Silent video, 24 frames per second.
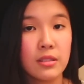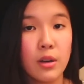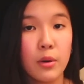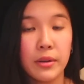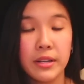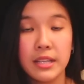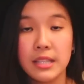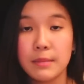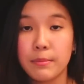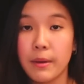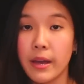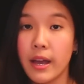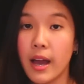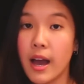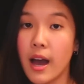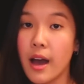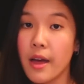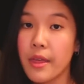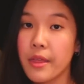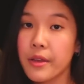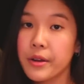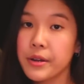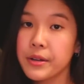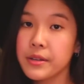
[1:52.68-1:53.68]
noticed by
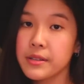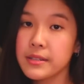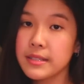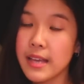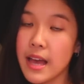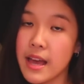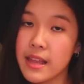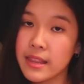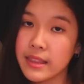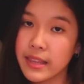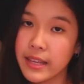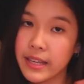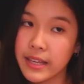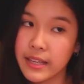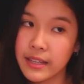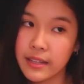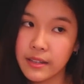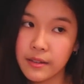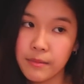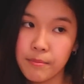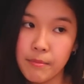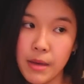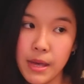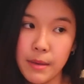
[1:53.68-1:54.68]
others and
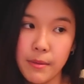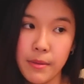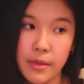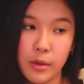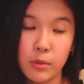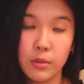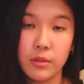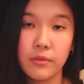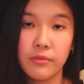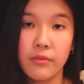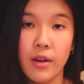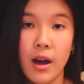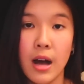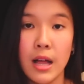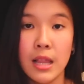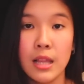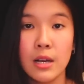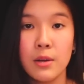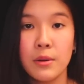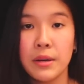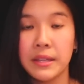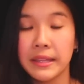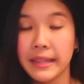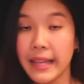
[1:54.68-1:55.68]
like maybe they will
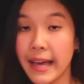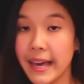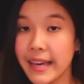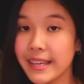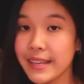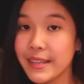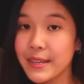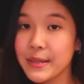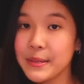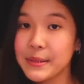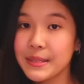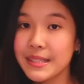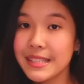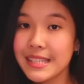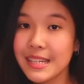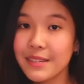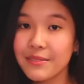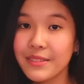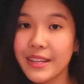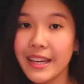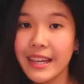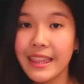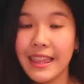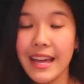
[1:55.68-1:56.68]
follow and like you and
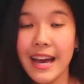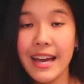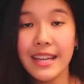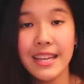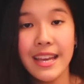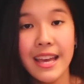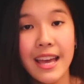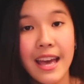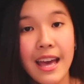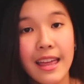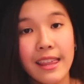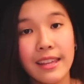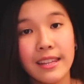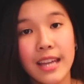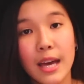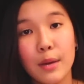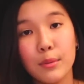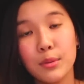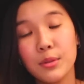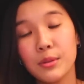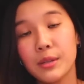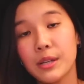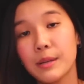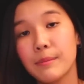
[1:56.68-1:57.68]
stuff like that, then I
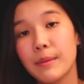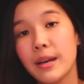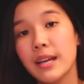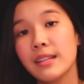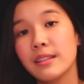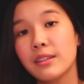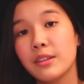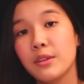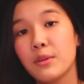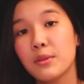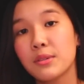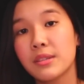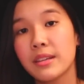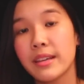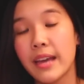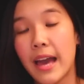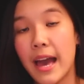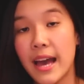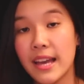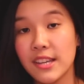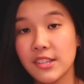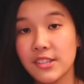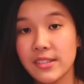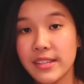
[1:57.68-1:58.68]
would recommend using
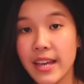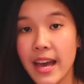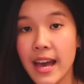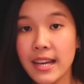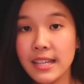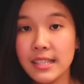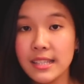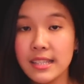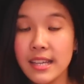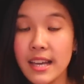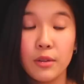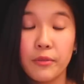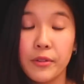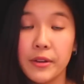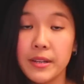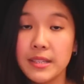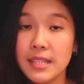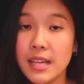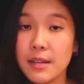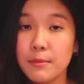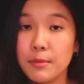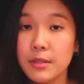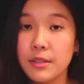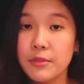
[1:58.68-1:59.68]
hashtags. So for
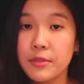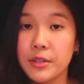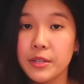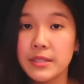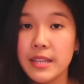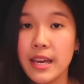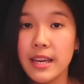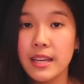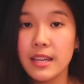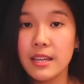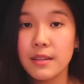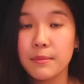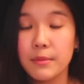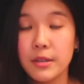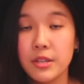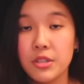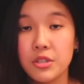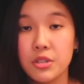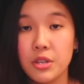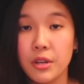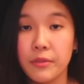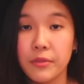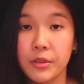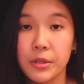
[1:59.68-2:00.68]
example, if you're taking a
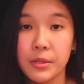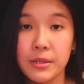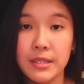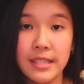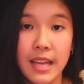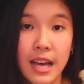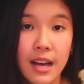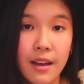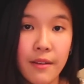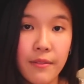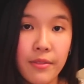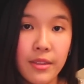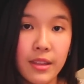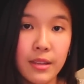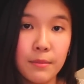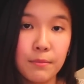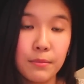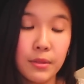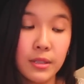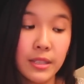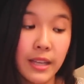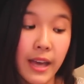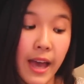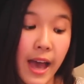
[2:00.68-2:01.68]
picture of yourself, then
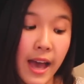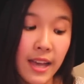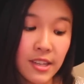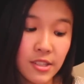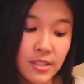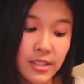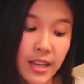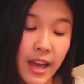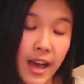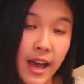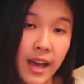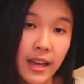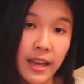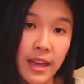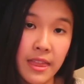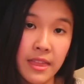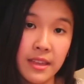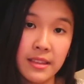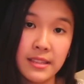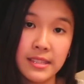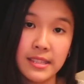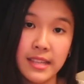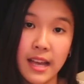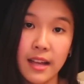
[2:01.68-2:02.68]
put a hashtag and
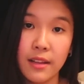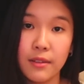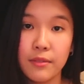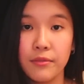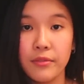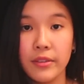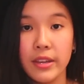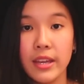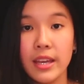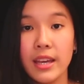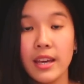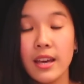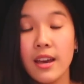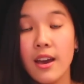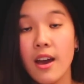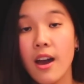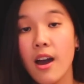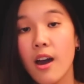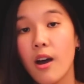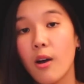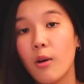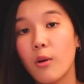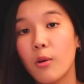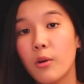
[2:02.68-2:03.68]
then selfie.
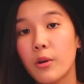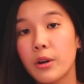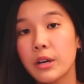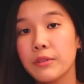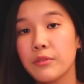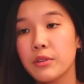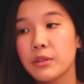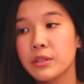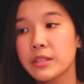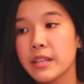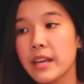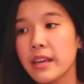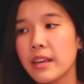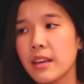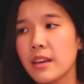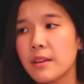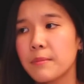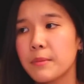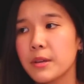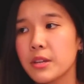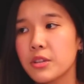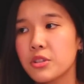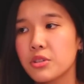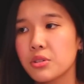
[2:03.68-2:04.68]
Or if you're taking
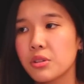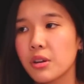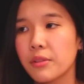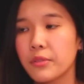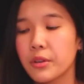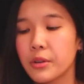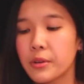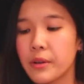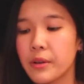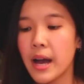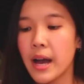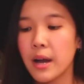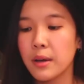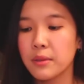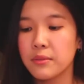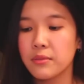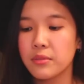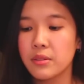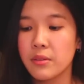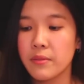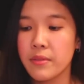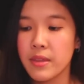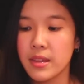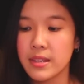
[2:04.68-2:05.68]
a picture of
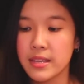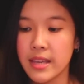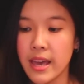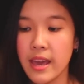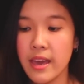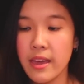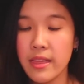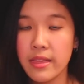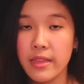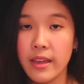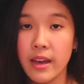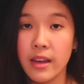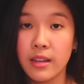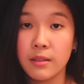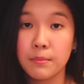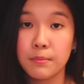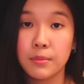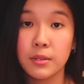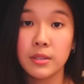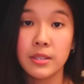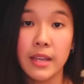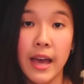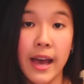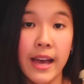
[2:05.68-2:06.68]
outfit of the day, then
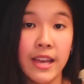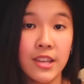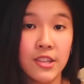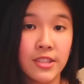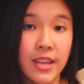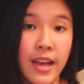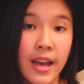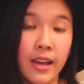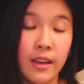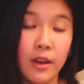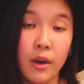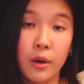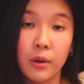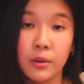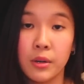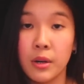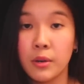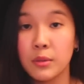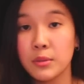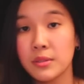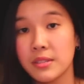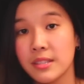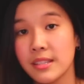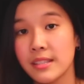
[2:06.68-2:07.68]
put hashtag
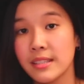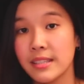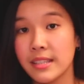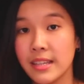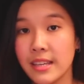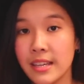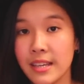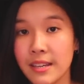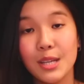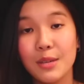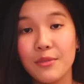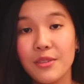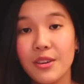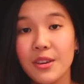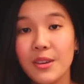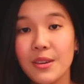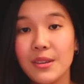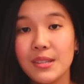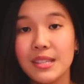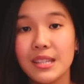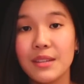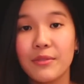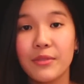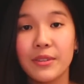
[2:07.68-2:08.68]
OOTD. So if you
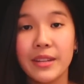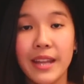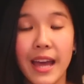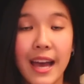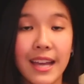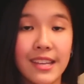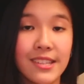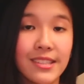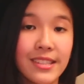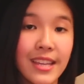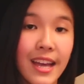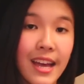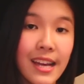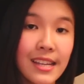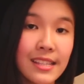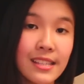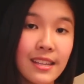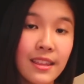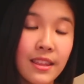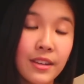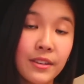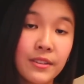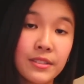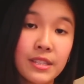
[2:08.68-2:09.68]
use different hashtags,
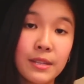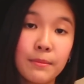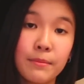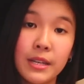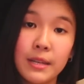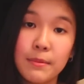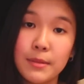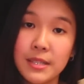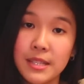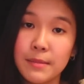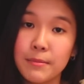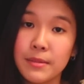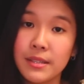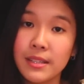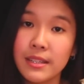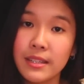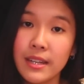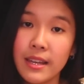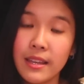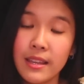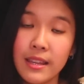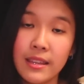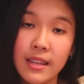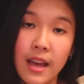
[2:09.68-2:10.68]
then there's a big
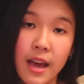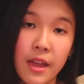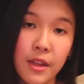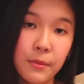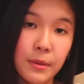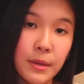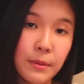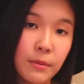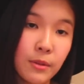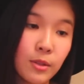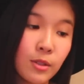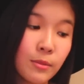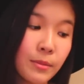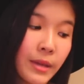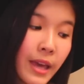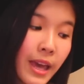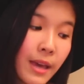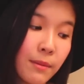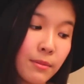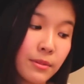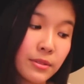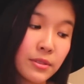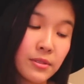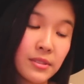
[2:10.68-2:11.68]
possibility that other people will be
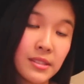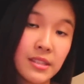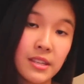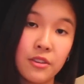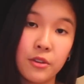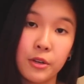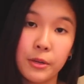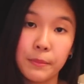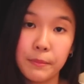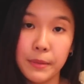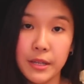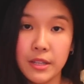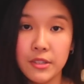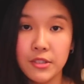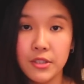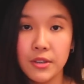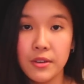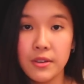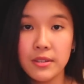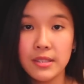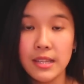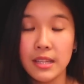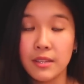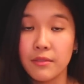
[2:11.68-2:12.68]
able to see your
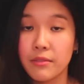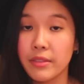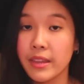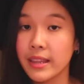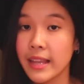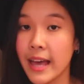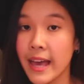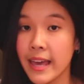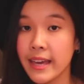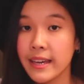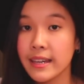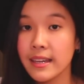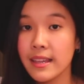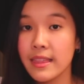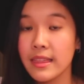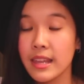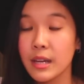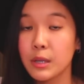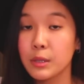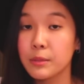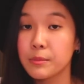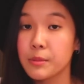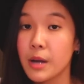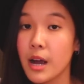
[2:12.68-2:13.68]
pictures and if they like it,
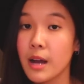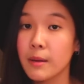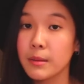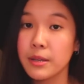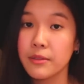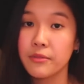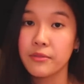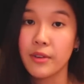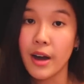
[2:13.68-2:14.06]
they will probably